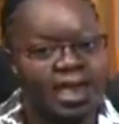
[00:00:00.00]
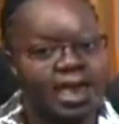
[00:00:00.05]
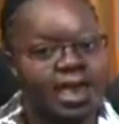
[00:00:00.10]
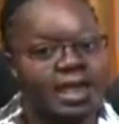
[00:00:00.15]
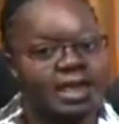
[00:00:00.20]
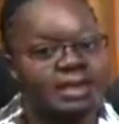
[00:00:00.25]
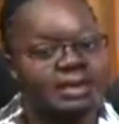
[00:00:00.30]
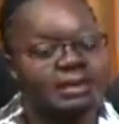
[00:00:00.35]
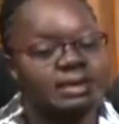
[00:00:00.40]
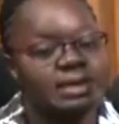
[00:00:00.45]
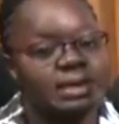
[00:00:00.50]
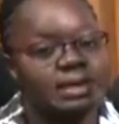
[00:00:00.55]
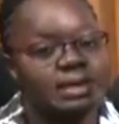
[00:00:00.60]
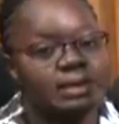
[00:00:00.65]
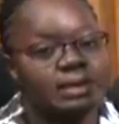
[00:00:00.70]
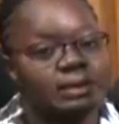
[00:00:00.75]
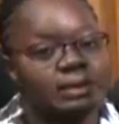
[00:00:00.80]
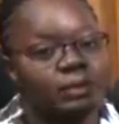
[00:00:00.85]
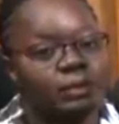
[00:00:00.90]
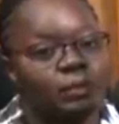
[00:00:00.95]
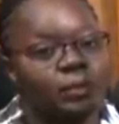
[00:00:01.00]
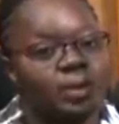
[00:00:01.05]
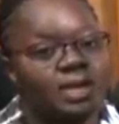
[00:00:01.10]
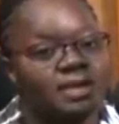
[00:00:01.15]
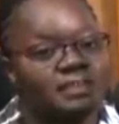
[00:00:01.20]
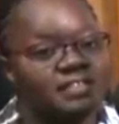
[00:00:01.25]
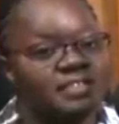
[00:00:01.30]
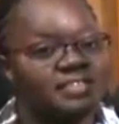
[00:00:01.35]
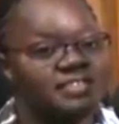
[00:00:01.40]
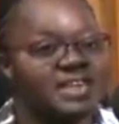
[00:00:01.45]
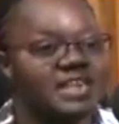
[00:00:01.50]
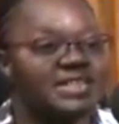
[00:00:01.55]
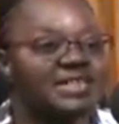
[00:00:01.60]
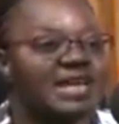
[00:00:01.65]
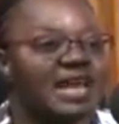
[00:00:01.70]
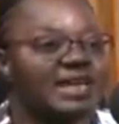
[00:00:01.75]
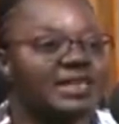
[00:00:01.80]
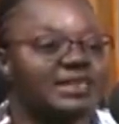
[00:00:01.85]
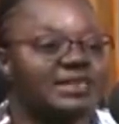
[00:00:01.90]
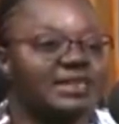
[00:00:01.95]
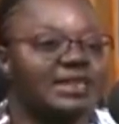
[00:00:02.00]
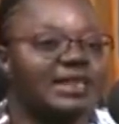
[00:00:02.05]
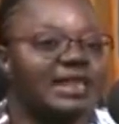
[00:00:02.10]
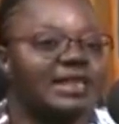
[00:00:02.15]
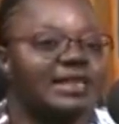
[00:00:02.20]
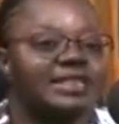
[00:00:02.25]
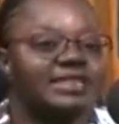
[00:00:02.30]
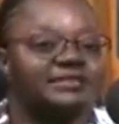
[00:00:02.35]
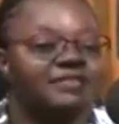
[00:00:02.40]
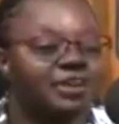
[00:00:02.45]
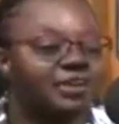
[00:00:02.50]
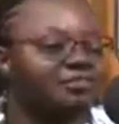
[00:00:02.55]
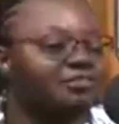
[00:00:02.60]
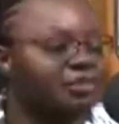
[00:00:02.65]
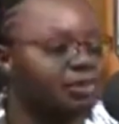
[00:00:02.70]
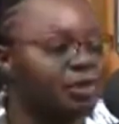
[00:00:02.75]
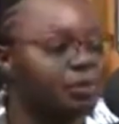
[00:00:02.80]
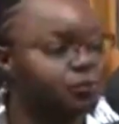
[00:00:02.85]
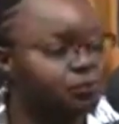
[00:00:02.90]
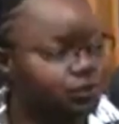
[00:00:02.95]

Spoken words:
And one of the things that is very, very